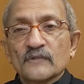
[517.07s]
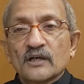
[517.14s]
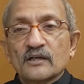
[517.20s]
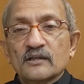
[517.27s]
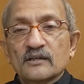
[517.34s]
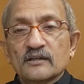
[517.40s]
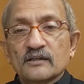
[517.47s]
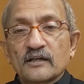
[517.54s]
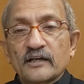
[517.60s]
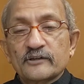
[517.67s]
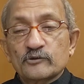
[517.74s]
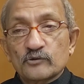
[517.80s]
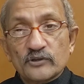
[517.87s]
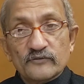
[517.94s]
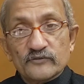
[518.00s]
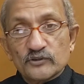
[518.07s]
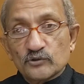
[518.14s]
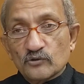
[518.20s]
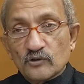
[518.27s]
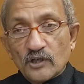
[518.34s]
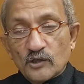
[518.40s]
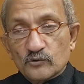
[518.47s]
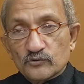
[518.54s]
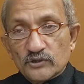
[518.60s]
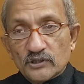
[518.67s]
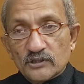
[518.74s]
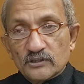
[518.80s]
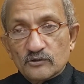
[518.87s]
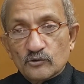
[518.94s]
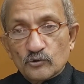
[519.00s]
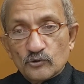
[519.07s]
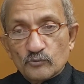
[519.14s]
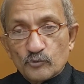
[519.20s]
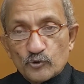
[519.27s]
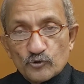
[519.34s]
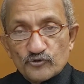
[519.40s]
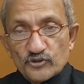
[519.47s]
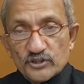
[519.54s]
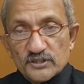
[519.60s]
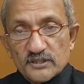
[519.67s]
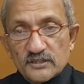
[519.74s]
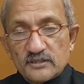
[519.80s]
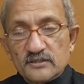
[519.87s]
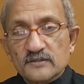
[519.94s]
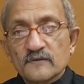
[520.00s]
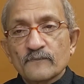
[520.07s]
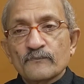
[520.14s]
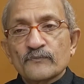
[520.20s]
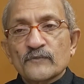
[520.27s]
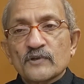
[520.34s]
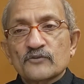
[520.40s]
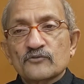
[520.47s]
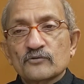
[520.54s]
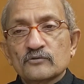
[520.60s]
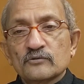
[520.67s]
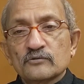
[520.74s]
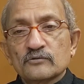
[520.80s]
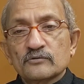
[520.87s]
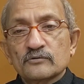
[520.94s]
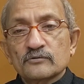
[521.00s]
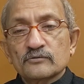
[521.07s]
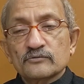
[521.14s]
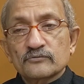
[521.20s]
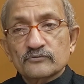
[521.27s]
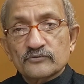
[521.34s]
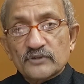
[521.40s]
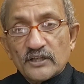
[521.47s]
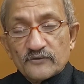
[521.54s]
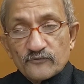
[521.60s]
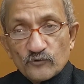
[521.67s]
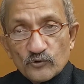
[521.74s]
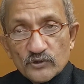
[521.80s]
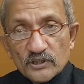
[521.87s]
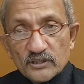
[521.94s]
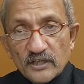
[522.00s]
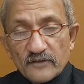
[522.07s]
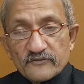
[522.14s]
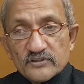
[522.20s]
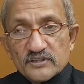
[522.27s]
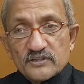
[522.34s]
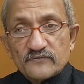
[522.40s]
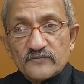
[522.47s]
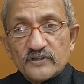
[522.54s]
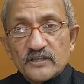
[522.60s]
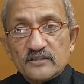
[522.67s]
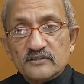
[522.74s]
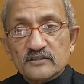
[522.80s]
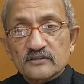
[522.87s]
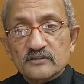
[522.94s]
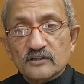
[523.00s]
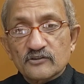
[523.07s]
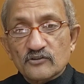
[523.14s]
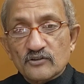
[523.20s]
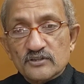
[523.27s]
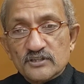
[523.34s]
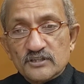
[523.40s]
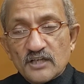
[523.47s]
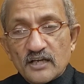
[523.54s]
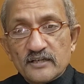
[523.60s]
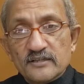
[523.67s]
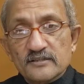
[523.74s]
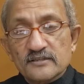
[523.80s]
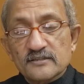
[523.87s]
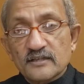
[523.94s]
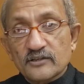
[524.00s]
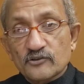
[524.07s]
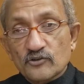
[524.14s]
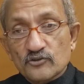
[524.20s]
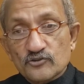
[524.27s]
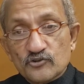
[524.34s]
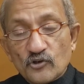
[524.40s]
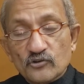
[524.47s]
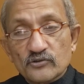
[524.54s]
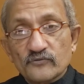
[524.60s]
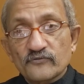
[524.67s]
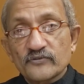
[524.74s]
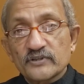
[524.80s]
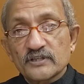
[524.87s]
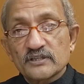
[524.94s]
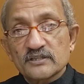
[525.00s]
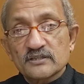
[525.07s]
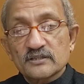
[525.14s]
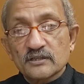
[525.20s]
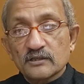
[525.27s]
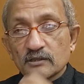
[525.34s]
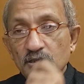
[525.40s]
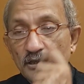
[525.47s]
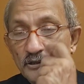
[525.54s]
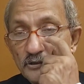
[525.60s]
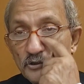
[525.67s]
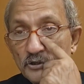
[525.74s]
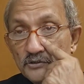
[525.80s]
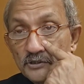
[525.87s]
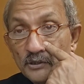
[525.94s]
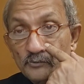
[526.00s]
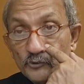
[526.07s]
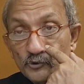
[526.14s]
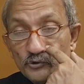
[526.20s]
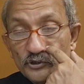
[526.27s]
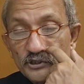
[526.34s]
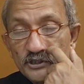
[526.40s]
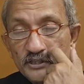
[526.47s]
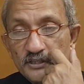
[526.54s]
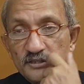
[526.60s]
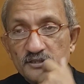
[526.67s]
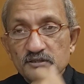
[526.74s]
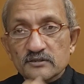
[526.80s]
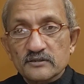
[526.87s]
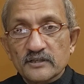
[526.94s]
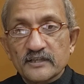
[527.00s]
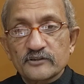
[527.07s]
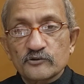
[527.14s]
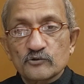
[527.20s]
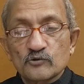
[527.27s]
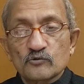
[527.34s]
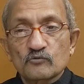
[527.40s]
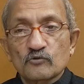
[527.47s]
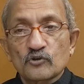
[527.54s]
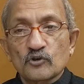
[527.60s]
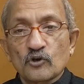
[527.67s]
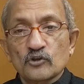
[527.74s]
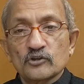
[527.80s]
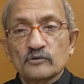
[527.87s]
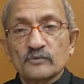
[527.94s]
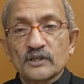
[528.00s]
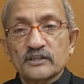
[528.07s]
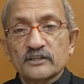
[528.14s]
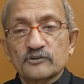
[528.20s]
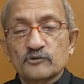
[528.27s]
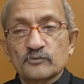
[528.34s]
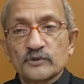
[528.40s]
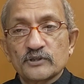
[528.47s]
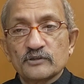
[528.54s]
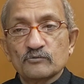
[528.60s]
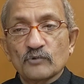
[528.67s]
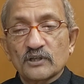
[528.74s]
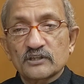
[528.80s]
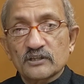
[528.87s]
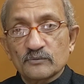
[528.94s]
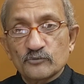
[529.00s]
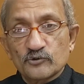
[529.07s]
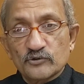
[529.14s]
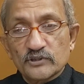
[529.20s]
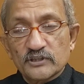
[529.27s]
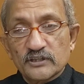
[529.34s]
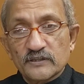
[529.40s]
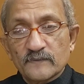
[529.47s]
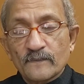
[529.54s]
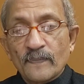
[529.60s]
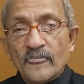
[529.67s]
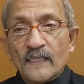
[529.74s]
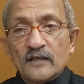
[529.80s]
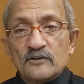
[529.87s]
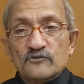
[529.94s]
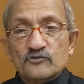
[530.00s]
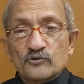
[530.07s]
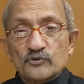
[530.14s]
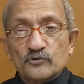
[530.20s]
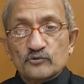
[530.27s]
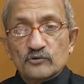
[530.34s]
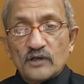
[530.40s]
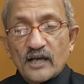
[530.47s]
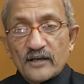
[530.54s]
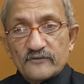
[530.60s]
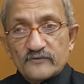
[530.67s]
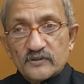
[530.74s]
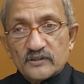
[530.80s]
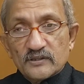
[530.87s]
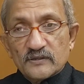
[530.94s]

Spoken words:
I don't even know how the whole process is. So therefore, a diversification across styles, across geographies, across communities, right? You don't want all your money to be in one community. So you have